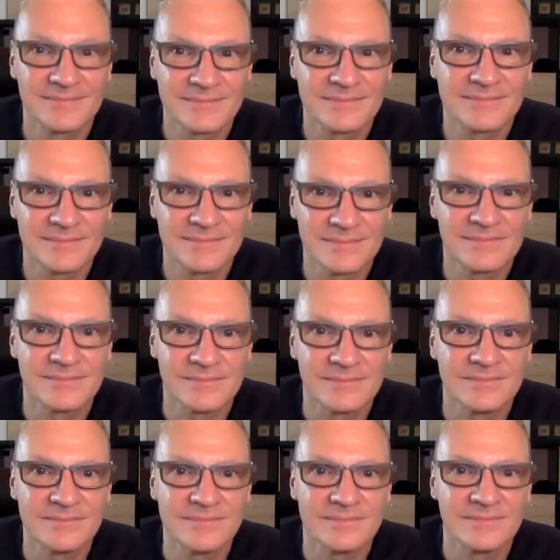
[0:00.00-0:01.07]

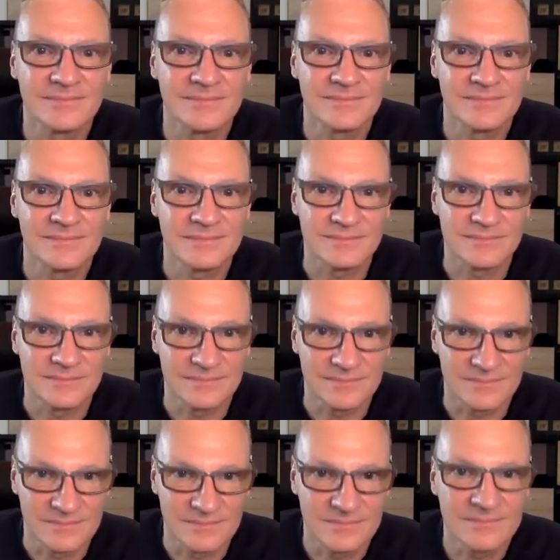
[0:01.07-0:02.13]

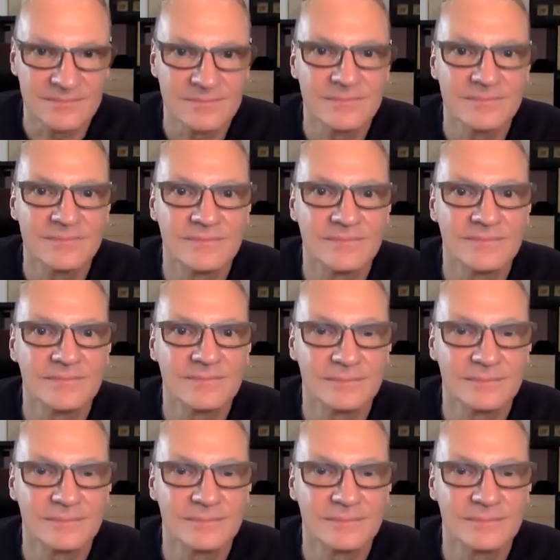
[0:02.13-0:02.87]
No words are spoken by the person on screen.